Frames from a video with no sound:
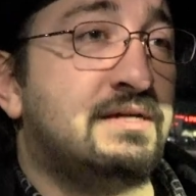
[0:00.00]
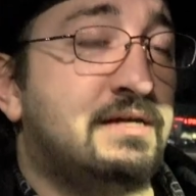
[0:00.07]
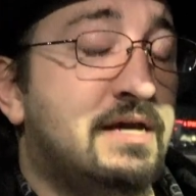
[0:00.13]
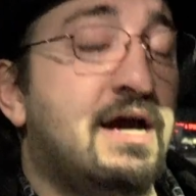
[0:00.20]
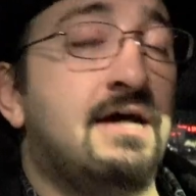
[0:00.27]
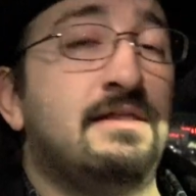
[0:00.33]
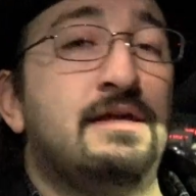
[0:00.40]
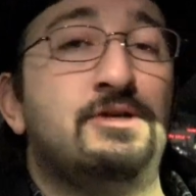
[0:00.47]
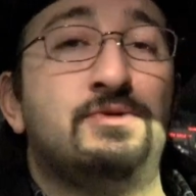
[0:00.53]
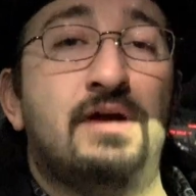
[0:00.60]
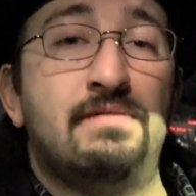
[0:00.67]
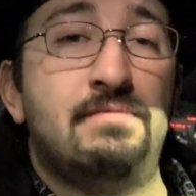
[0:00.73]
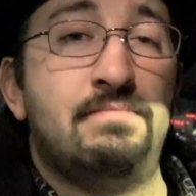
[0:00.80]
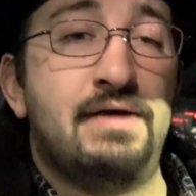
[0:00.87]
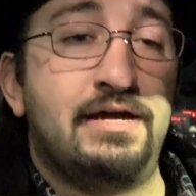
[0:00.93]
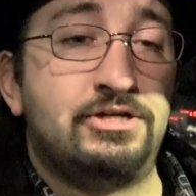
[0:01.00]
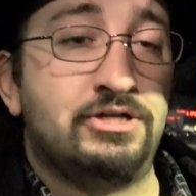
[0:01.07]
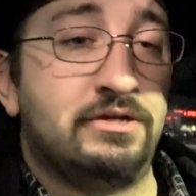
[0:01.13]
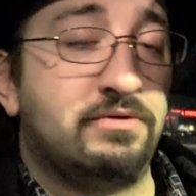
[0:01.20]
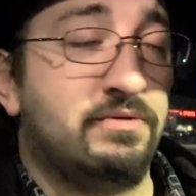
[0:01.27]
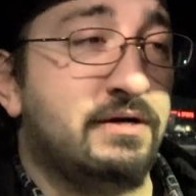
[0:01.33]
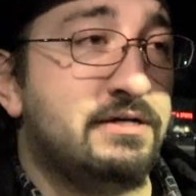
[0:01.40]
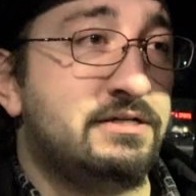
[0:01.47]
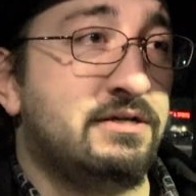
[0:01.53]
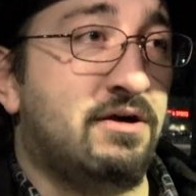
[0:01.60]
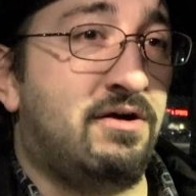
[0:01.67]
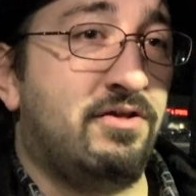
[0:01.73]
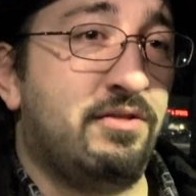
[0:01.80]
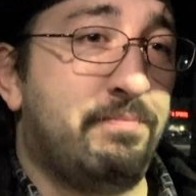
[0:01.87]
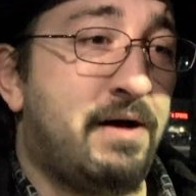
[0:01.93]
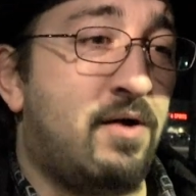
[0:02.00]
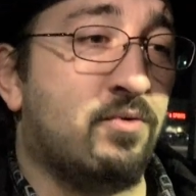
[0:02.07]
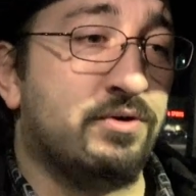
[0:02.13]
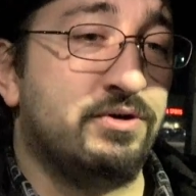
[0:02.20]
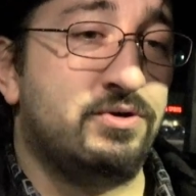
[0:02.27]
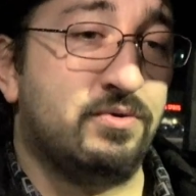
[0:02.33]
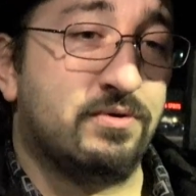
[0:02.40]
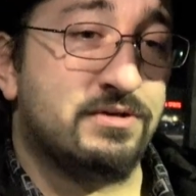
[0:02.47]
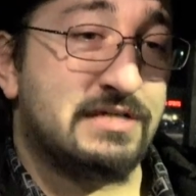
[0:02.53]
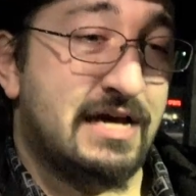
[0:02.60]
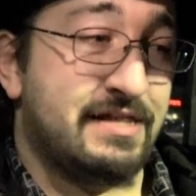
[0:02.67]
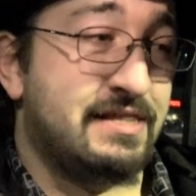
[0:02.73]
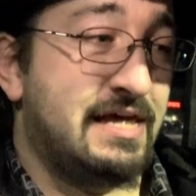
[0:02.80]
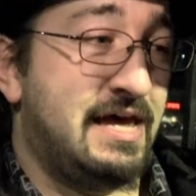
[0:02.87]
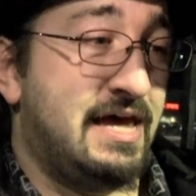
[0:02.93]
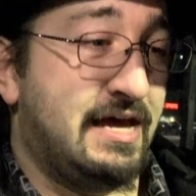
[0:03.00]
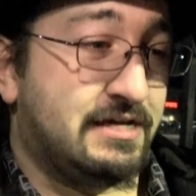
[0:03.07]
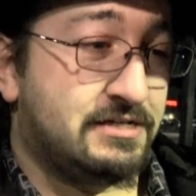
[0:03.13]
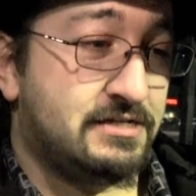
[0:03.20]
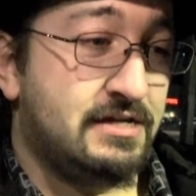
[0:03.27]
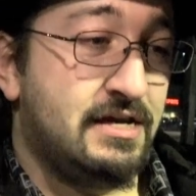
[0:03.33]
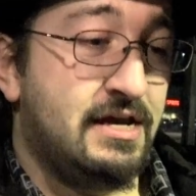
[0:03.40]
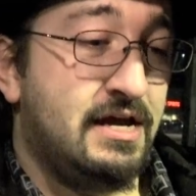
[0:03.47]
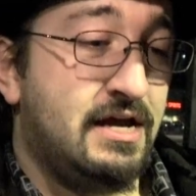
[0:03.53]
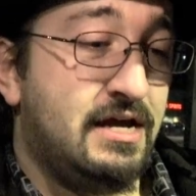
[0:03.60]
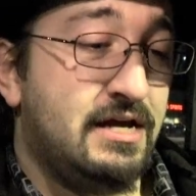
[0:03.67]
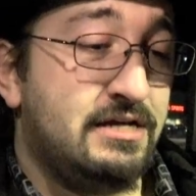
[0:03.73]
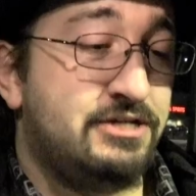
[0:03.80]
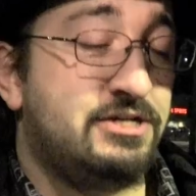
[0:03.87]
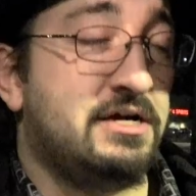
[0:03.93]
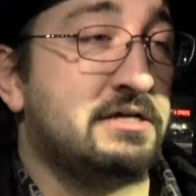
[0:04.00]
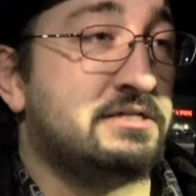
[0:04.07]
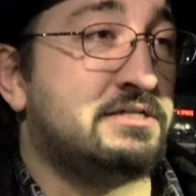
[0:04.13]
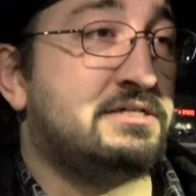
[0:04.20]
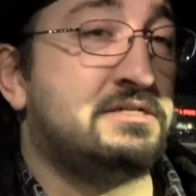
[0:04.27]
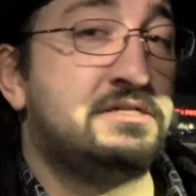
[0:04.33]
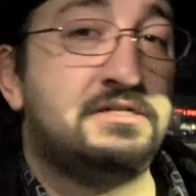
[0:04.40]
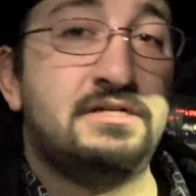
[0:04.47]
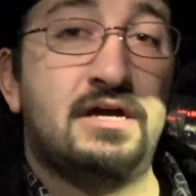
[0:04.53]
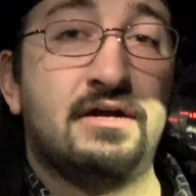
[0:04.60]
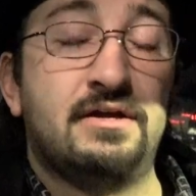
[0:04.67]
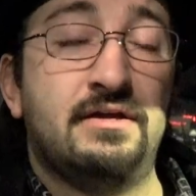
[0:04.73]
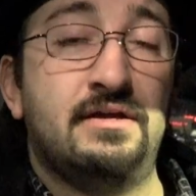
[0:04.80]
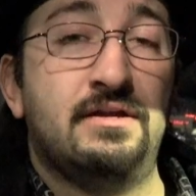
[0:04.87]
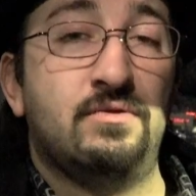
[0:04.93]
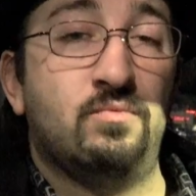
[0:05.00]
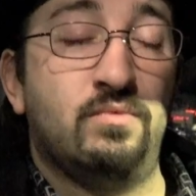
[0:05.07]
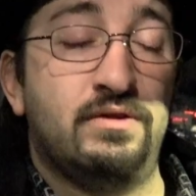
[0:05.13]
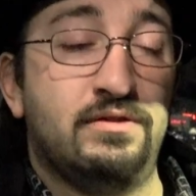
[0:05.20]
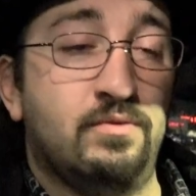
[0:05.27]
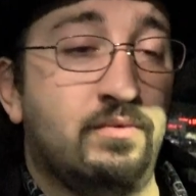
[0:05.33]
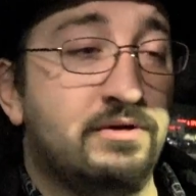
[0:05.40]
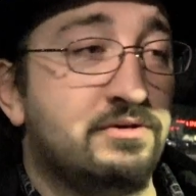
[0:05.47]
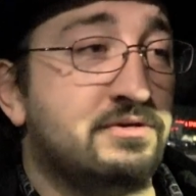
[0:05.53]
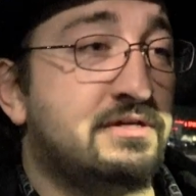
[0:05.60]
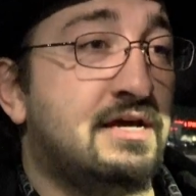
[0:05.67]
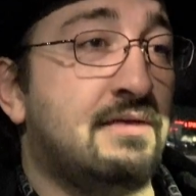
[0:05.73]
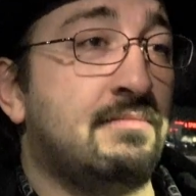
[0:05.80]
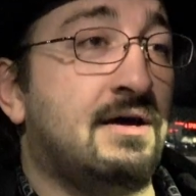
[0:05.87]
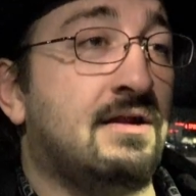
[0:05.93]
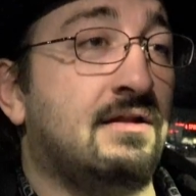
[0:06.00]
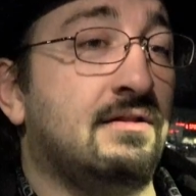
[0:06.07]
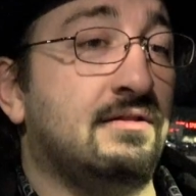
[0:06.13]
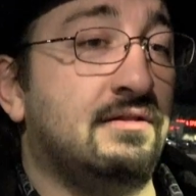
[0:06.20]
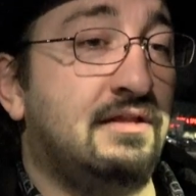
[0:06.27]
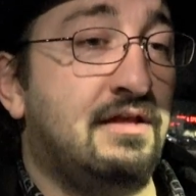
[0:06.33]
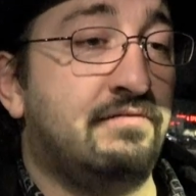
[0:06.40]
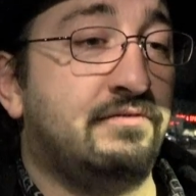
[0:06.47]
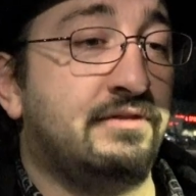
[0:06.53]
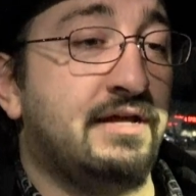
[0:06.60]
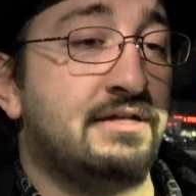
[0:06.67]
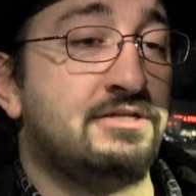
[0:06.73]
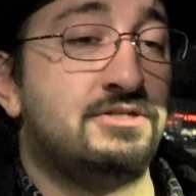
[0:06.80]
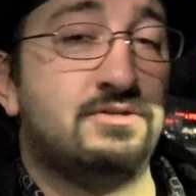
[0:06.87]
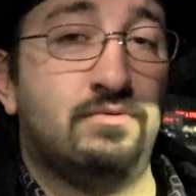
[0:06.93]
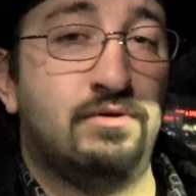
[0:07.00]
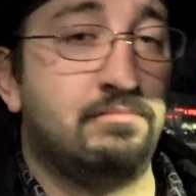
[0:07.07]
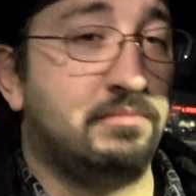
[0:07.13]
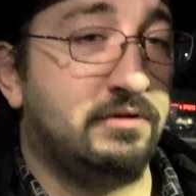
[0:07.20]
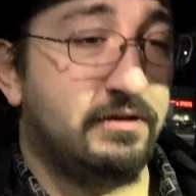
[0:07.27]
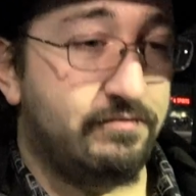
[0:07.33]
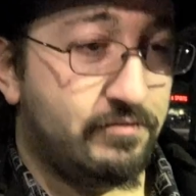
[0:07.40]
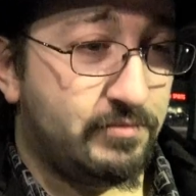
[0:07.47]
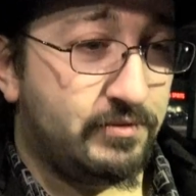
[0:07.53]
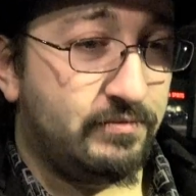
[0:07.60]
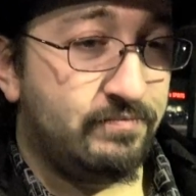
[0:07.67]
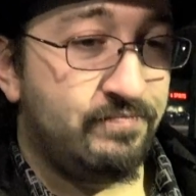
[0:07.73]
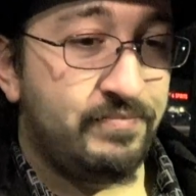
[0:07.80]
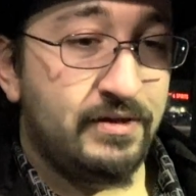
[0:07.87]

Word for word: God, they drive me batshit crazy. All the powered doors on the X just suck in, a, in the wintertime on a level that's so unbelievable.